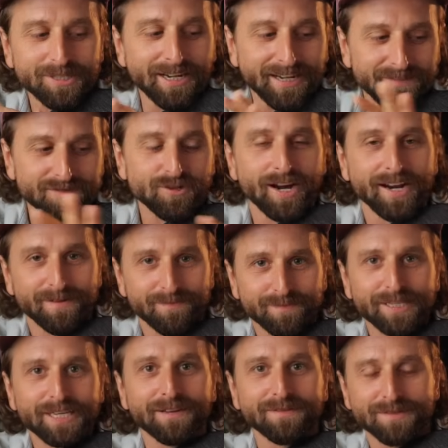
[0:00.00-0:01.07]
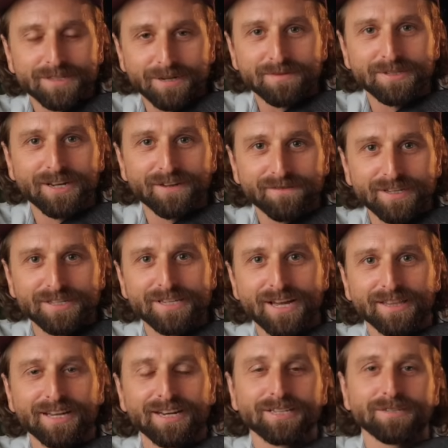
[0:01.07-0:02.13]
like I've tried to get some stuff that's
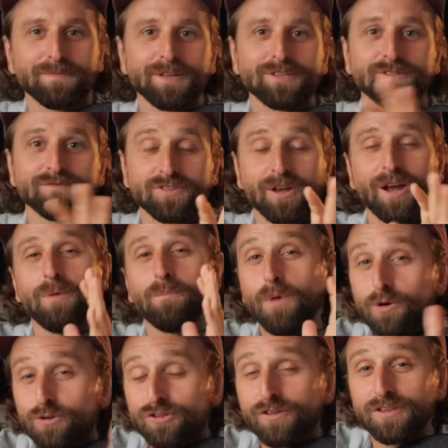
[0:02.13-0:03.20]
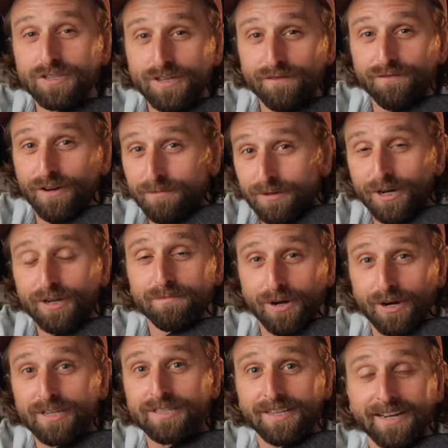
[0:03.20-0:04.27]
not that expensive. So most of the stuff that I'm talking
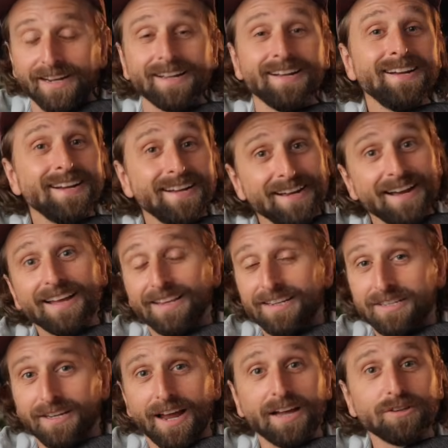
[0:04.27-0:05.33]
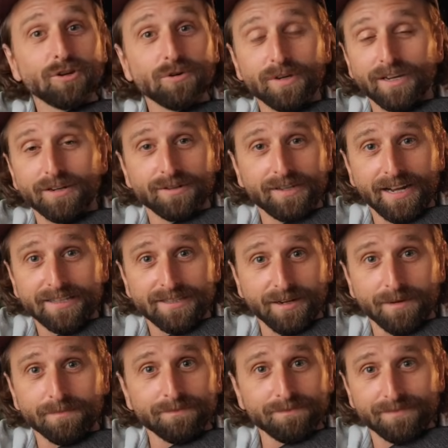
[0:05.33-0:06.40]
about is like, listen, don't get your dad
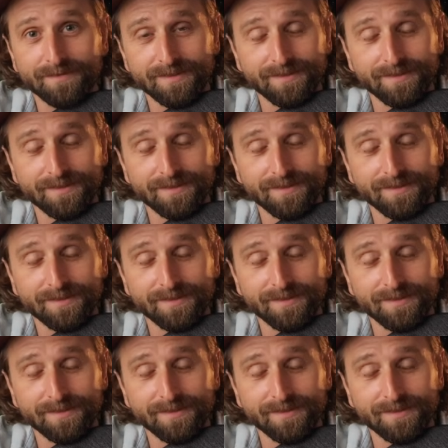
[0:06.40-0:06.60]
something